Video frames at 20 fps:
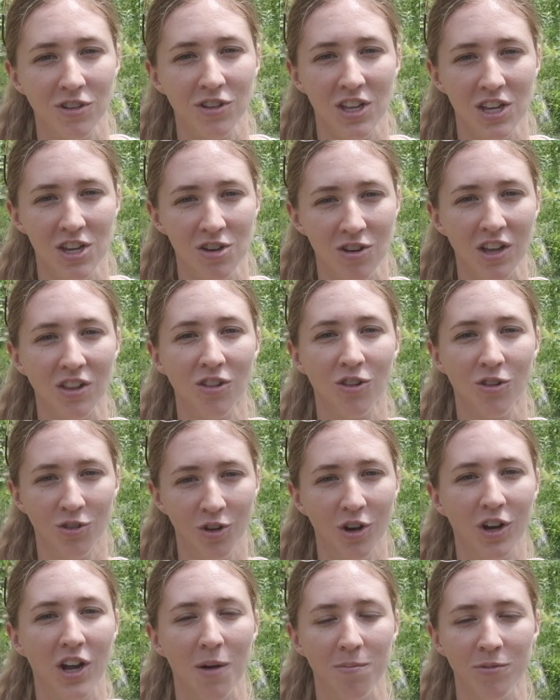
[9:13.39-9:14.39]
that you can
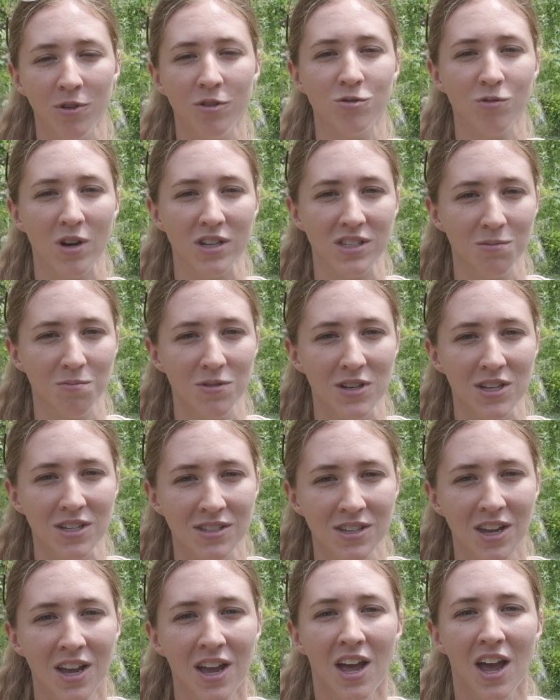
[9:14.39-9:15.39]
look up those
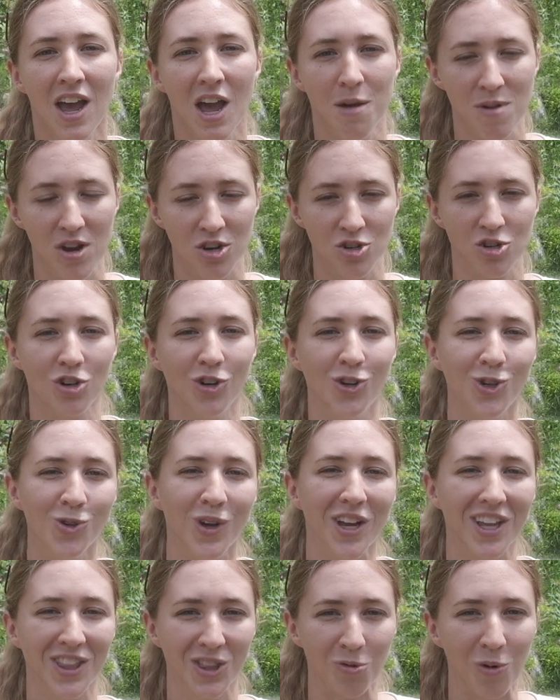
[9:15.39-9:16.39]
recipes and make sure you're
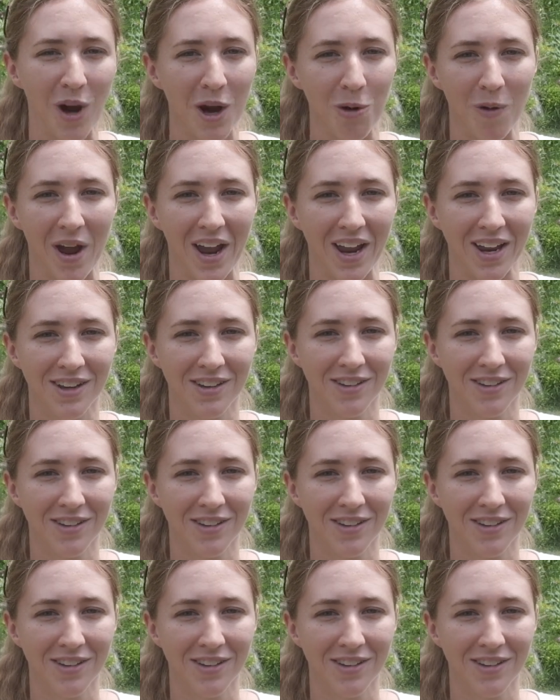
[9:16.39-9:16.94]
doing it the right way.